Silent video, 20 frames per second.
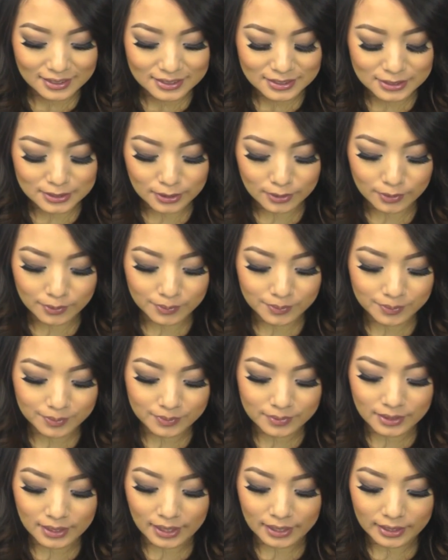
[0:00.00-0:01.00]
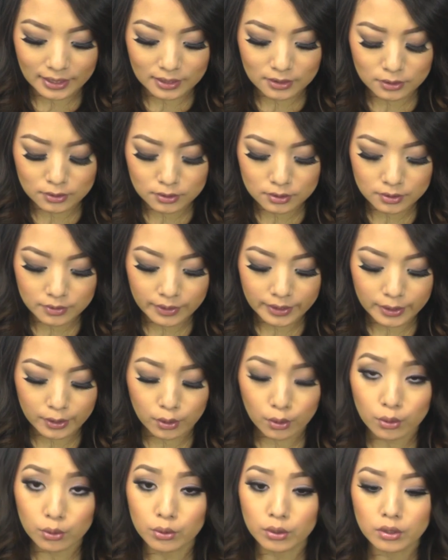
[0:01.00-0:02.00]
So yeah, I got Lulu and
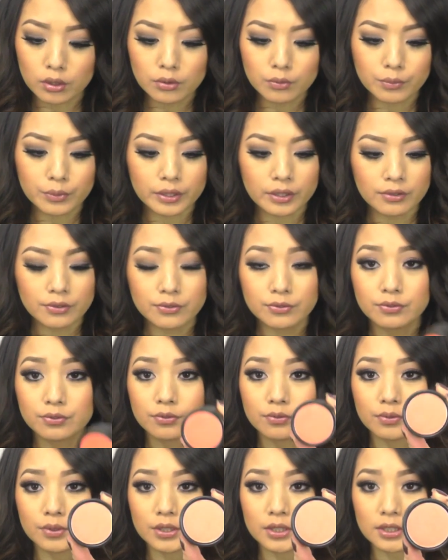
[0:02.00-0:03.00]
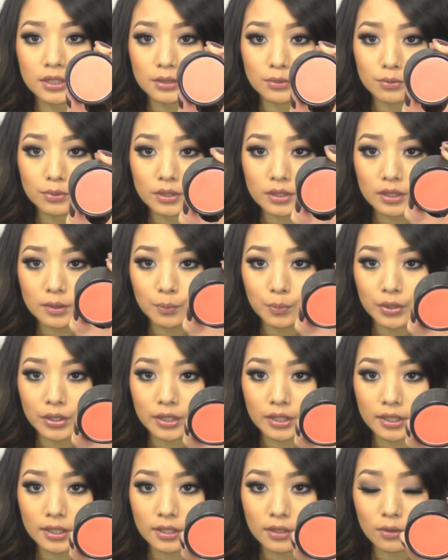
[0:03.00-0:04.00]
Coral Reef, which is a really
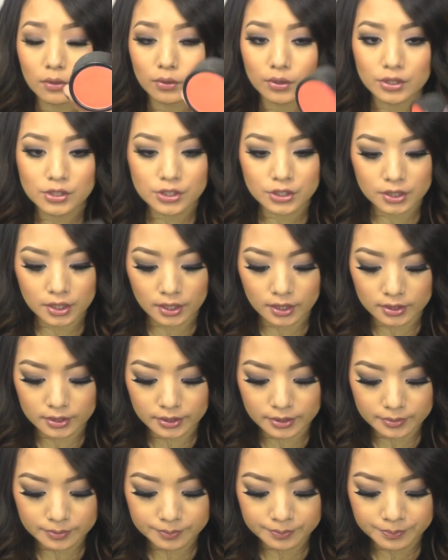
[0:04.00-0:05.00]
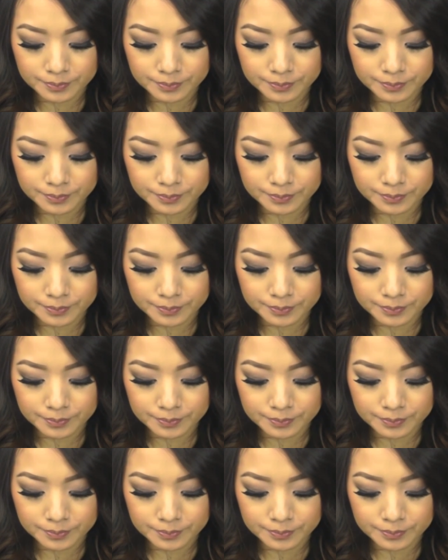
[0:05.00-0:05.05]
pretty orange color.